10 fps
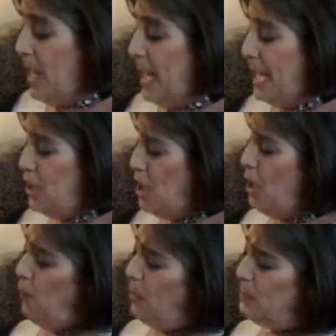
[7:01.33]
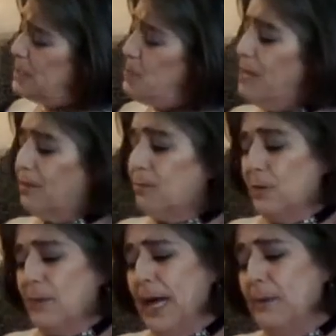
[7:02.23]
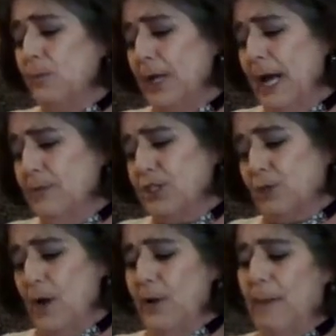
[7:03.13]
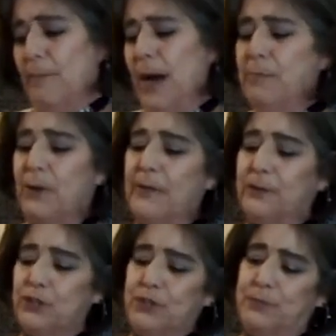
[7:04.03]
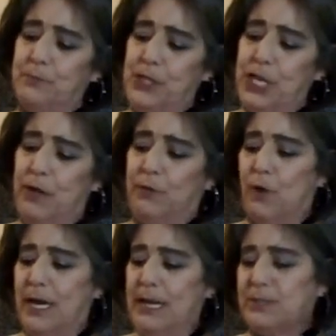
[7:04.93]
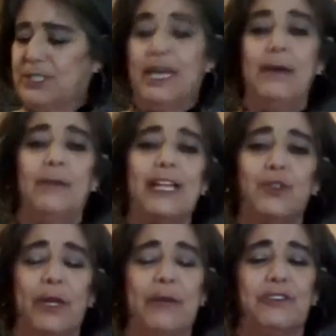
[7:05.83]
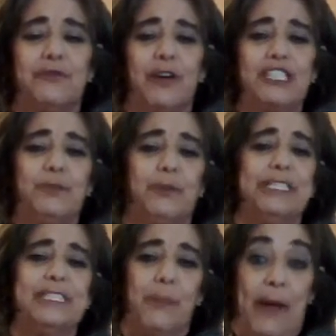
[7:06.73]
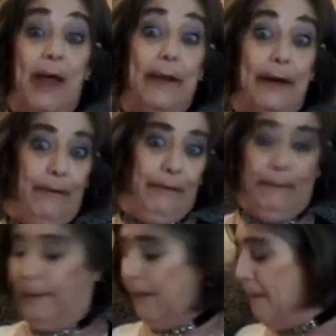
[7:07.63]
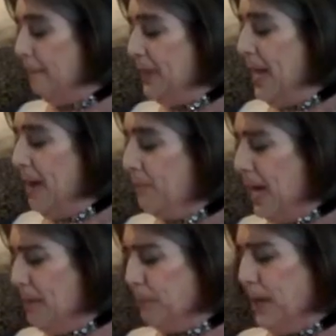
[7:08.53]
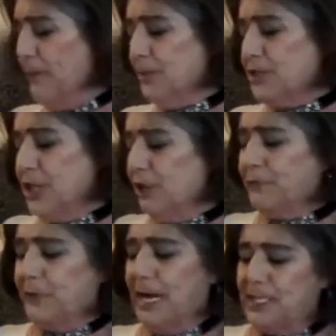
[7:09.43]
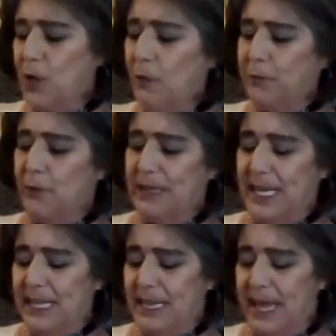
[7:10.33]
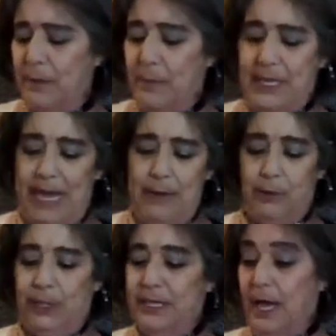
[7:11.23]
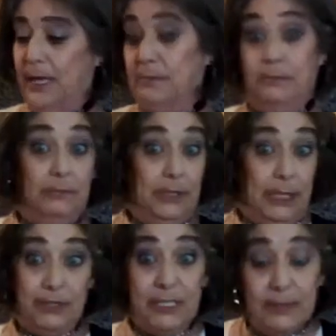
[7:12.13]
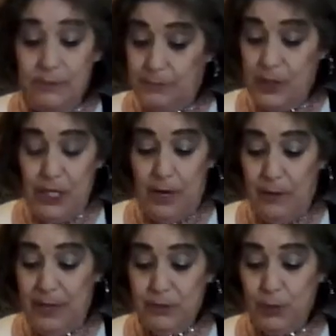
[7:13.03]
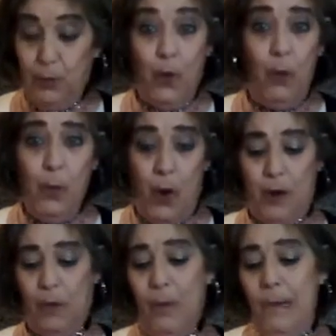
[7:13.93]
And you know, Will Smith, when I was growing up, my brothers, you know, thought that's when he was Fresh Prince of Bel-Air, you know. My brothers and their friends all thought that I mean, they really he was a role model.